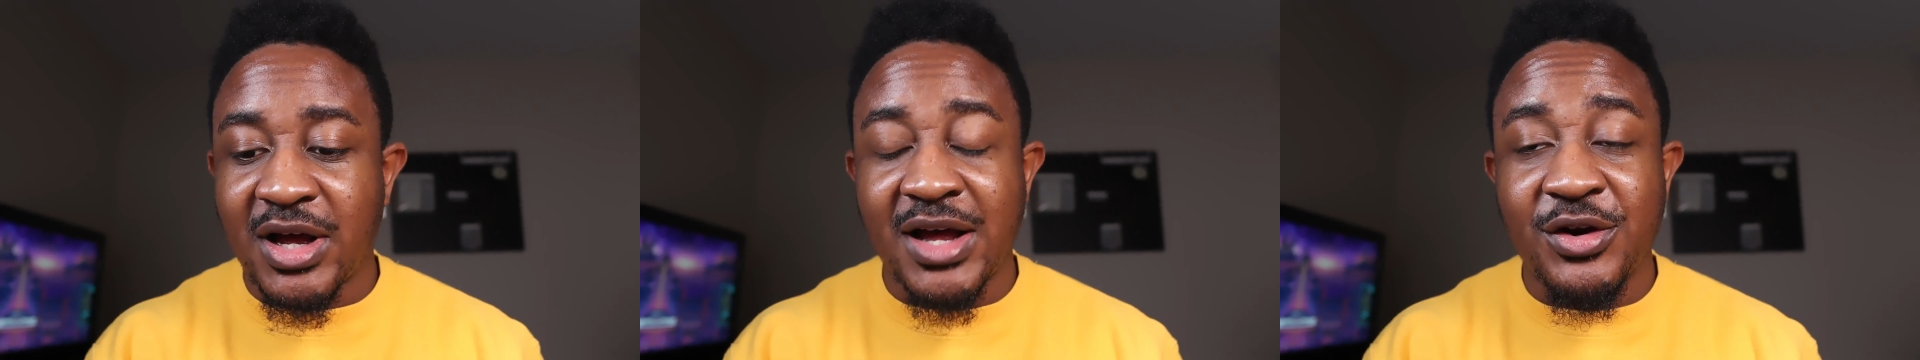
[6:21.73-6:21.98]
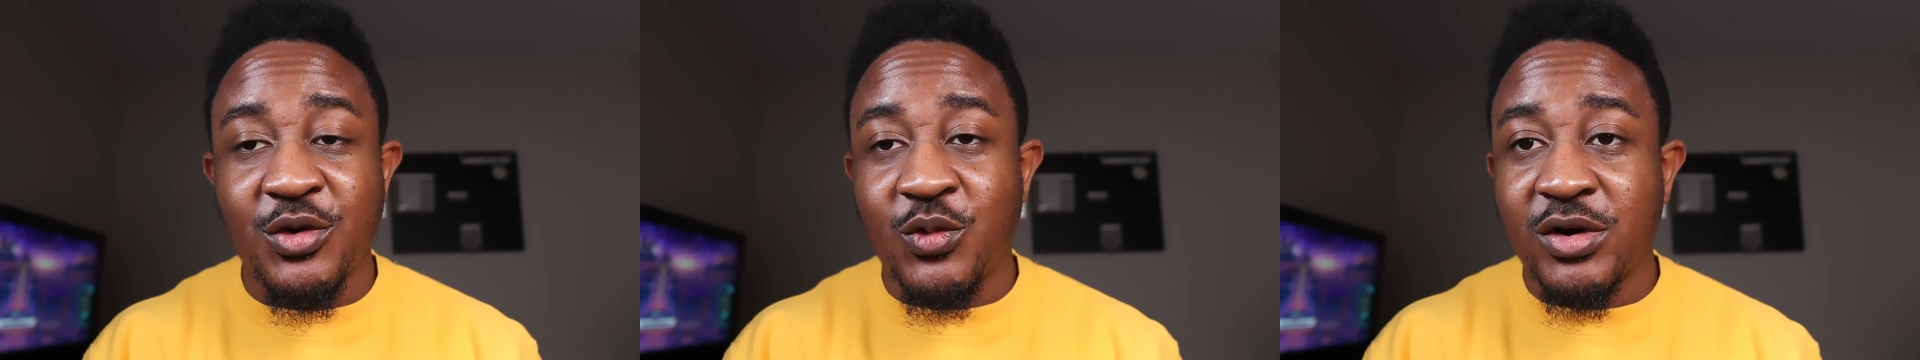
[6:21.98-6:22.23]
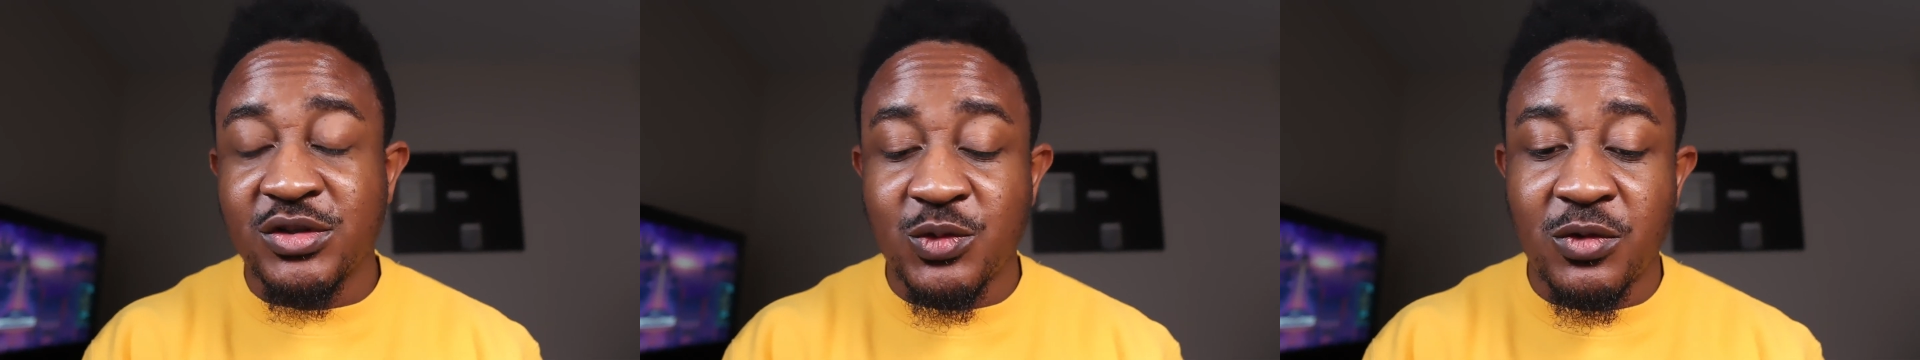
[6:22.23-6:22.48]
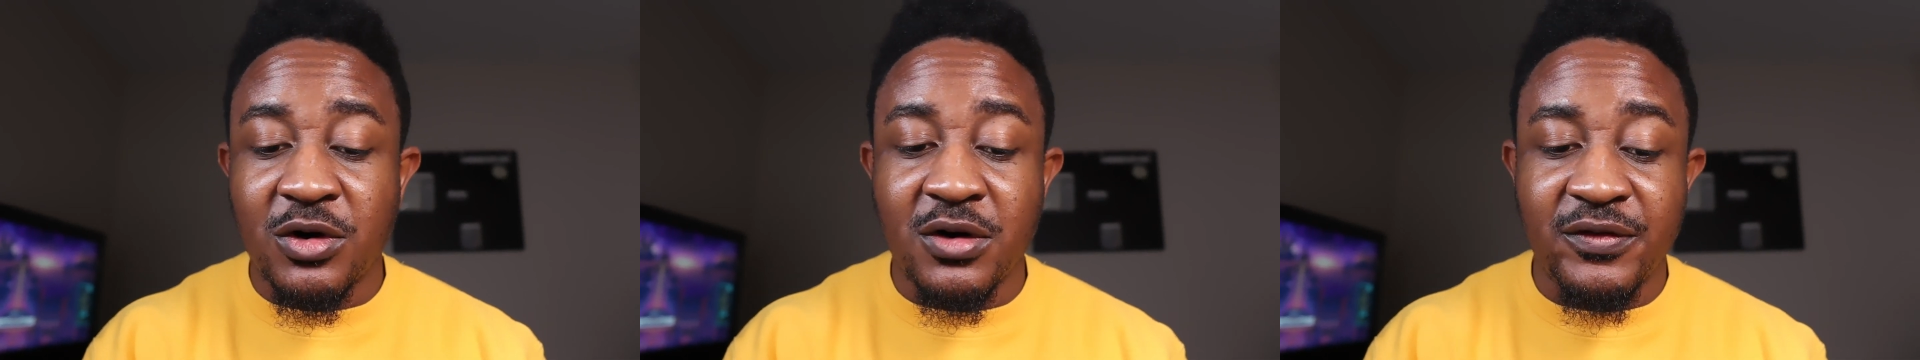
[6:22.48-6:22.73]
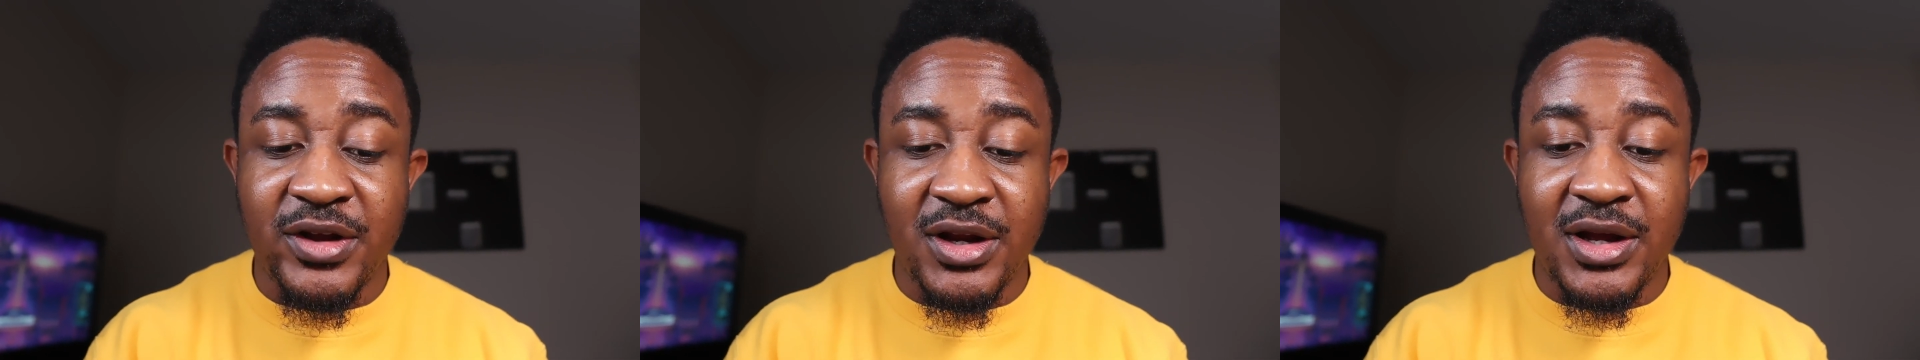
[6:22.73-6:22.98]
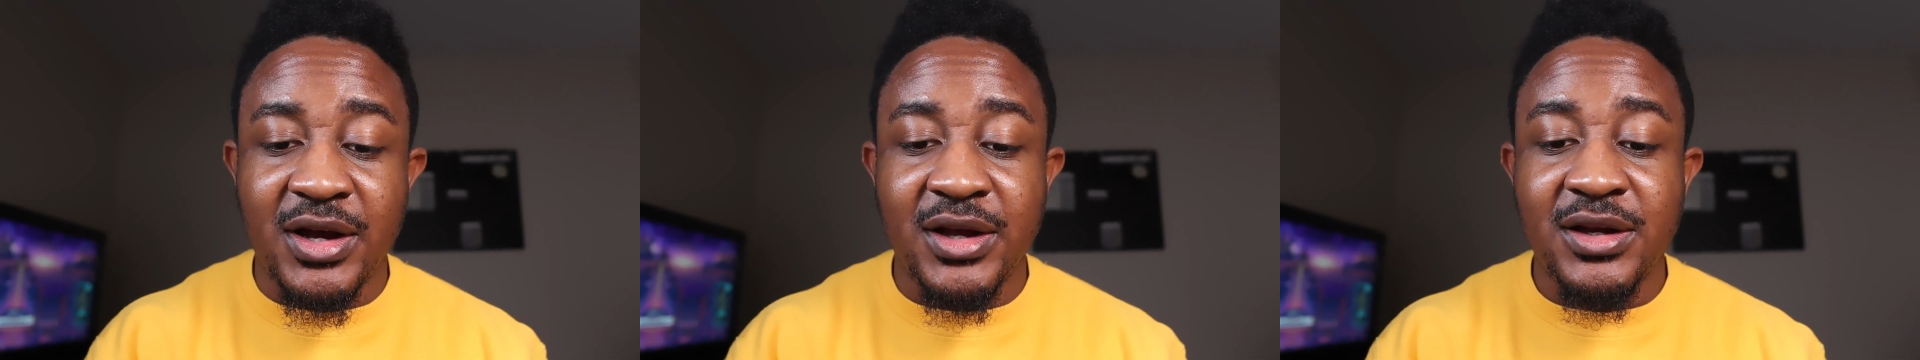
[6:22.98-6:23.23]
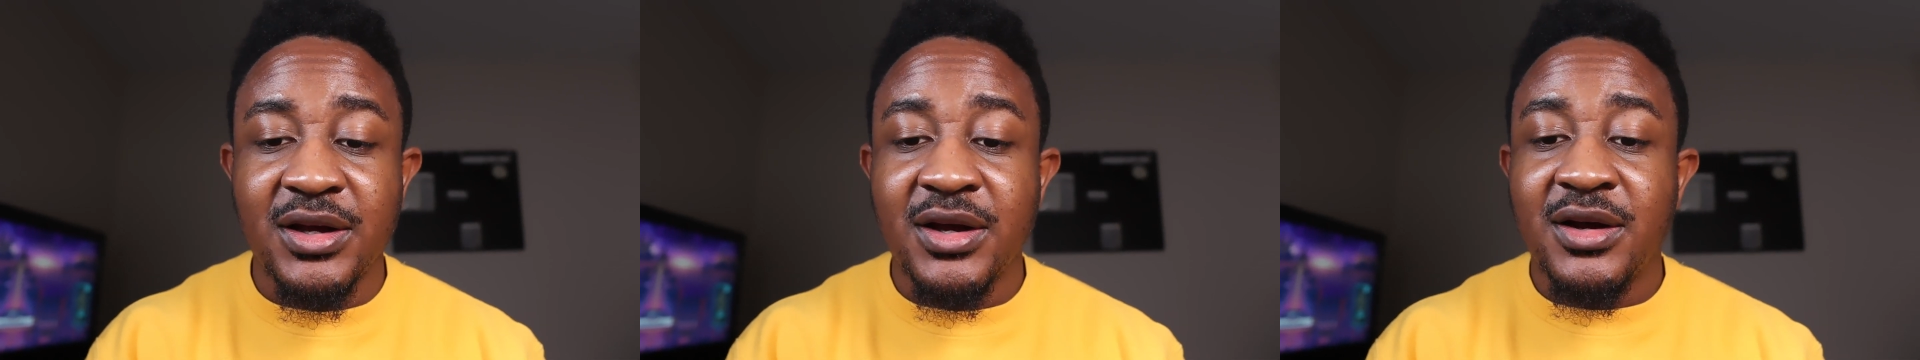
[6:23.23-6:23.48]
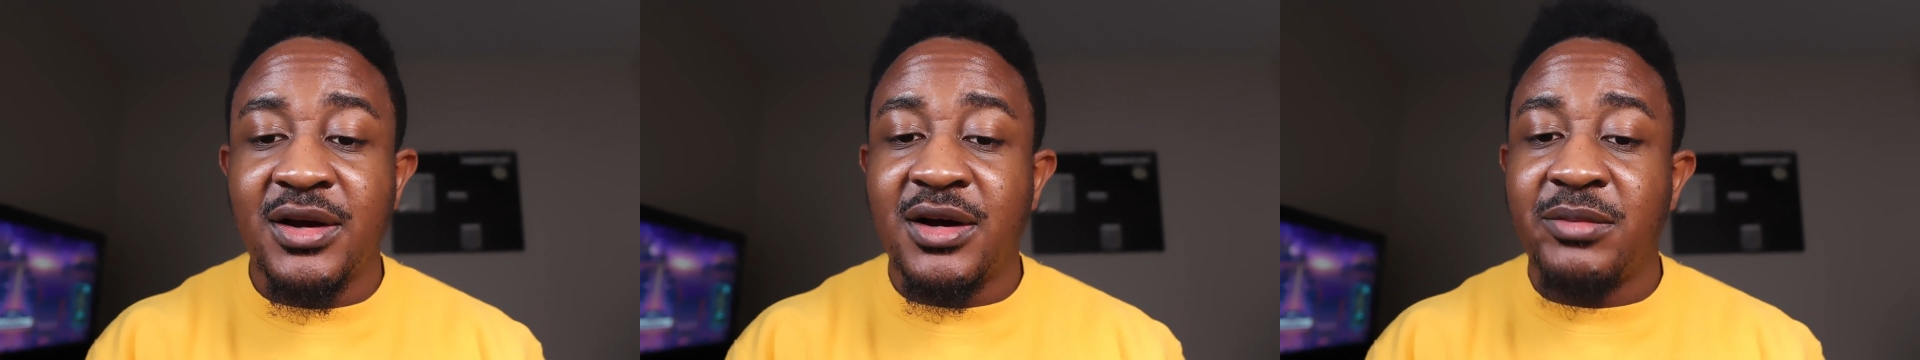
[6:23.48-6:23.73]
I don't want war of any kind,
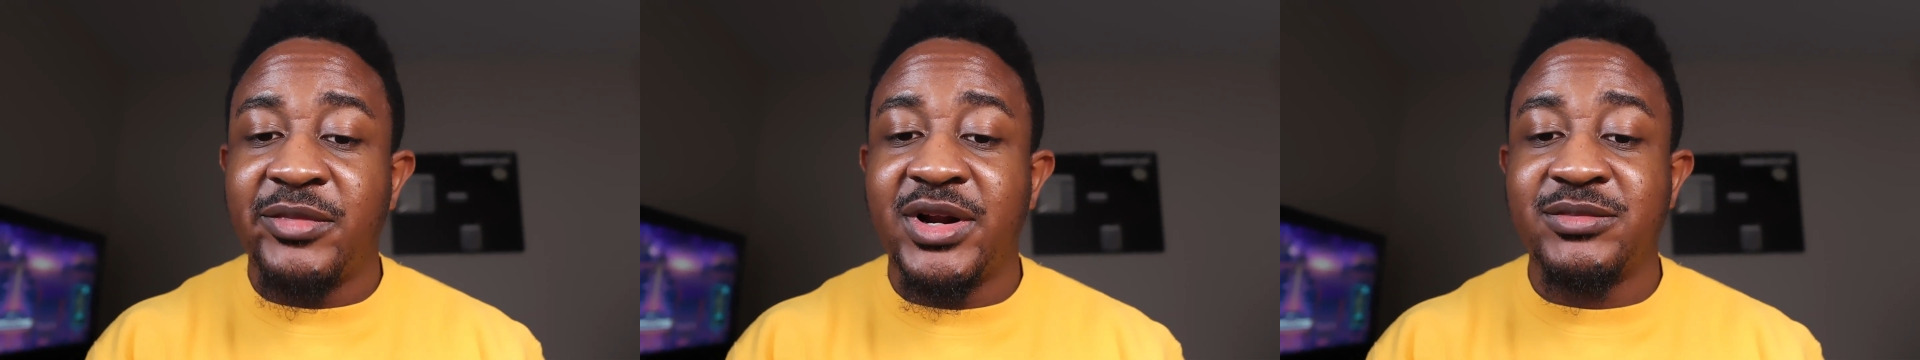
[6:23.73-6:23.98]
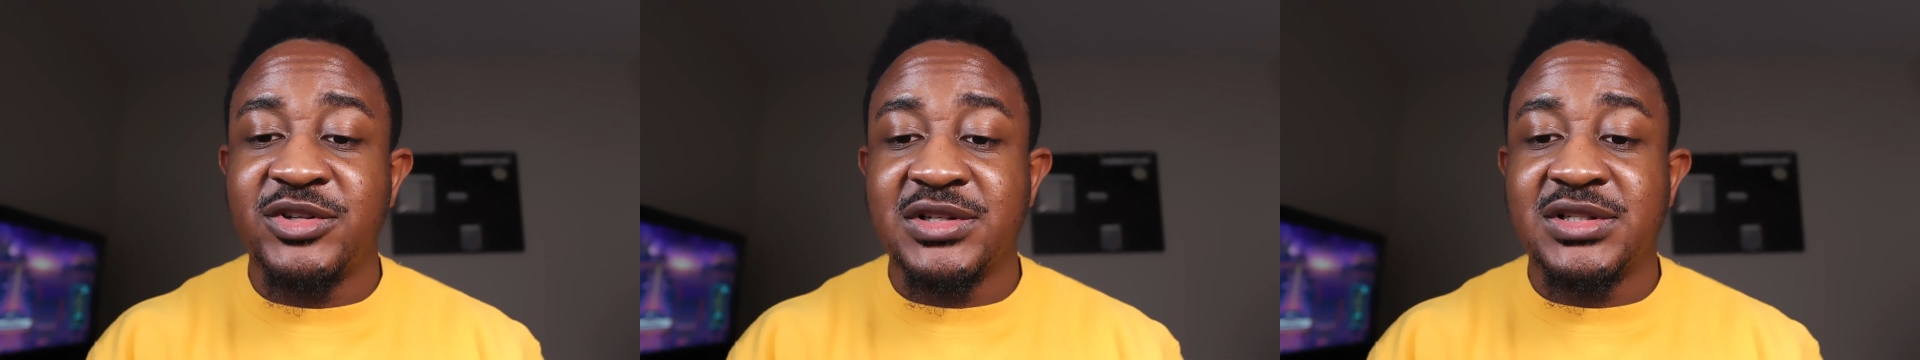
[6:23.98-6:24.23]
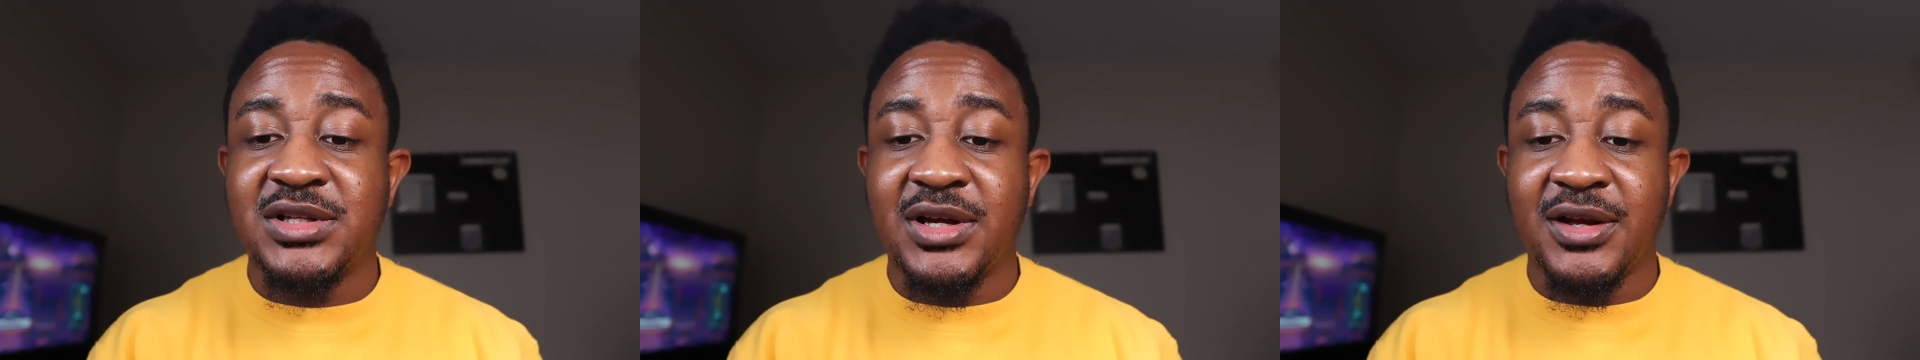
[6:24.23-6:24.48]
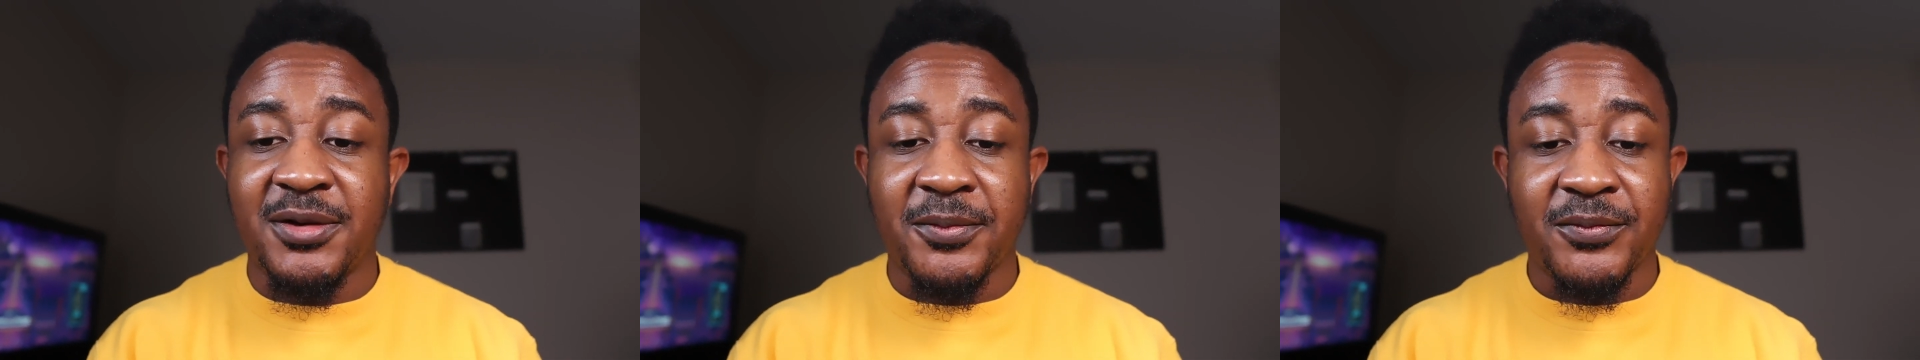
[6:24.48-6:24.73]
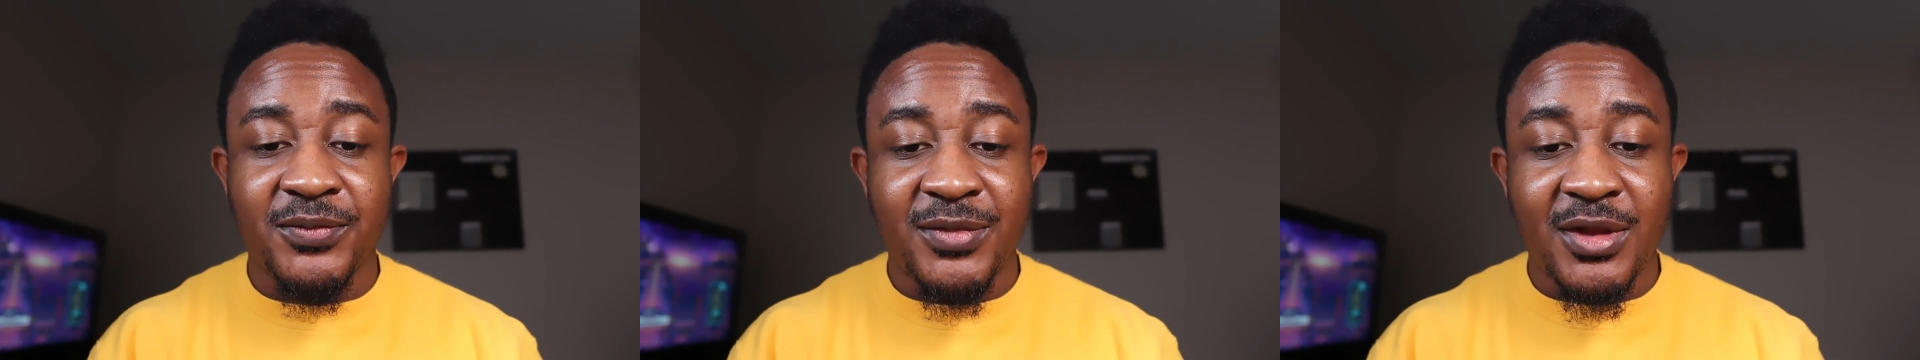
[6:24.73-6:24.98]
but I'm just saying,